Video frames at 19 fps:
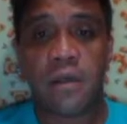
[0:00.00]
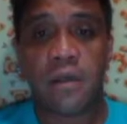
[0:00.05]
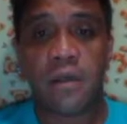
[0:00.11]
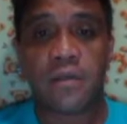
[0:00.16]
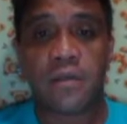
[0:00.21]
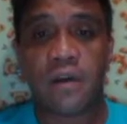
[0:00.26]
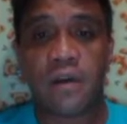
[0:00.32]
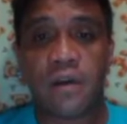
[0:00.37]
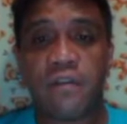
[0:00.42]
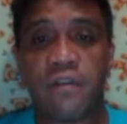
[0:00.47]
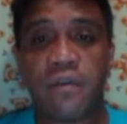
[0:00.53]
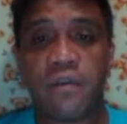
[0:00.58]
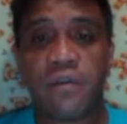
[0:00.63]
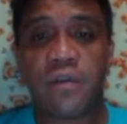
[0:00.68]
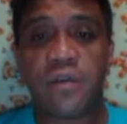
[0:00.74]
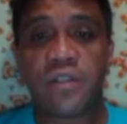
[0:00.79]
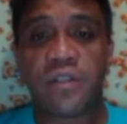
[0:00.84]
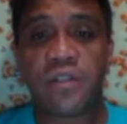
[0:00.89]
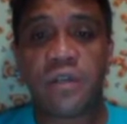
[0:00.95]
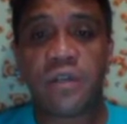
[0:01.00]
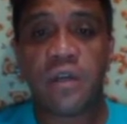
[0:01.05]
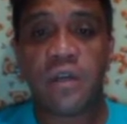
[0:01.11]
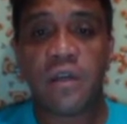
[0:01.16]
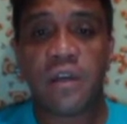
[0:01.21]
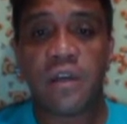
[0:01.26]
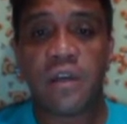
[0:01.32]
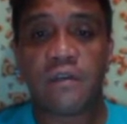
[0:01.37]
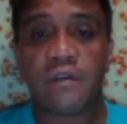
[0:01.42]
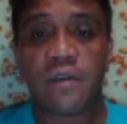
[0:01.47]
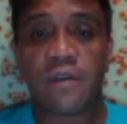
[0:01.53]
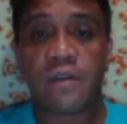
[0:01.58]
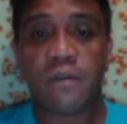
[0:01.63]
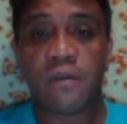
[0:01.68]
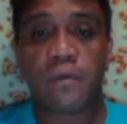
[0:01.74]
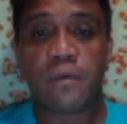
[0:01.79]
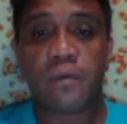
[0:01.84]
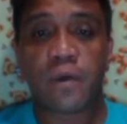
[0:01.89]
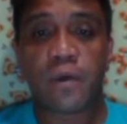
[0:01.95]
So after which,
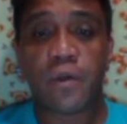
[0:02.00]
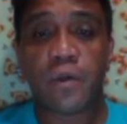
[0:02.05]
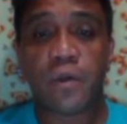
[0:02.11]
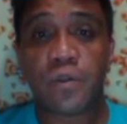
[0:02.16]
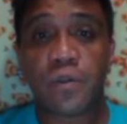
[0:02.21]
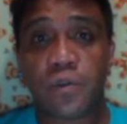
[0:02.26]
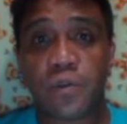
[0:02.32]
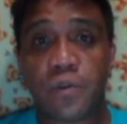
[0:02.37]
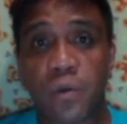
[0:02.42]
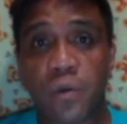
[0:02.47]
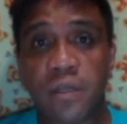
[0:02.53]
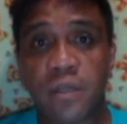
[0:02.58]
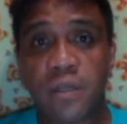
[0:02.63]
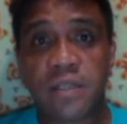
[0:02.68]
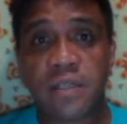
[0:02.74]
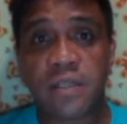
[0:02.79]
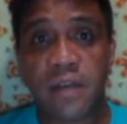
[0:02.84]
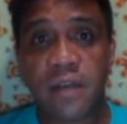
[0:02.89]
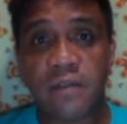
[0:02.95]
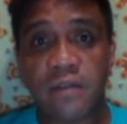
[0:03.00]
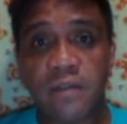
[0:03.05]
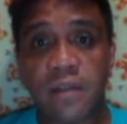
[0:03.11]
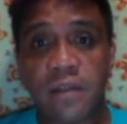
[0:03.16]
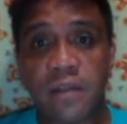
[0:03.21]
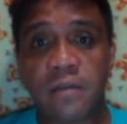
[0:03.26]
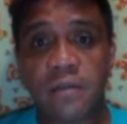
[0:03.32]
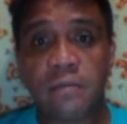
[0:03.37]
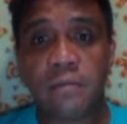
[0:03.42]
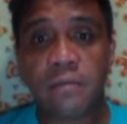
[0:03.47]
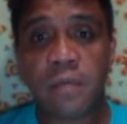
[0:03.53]
if we're going to square the 7,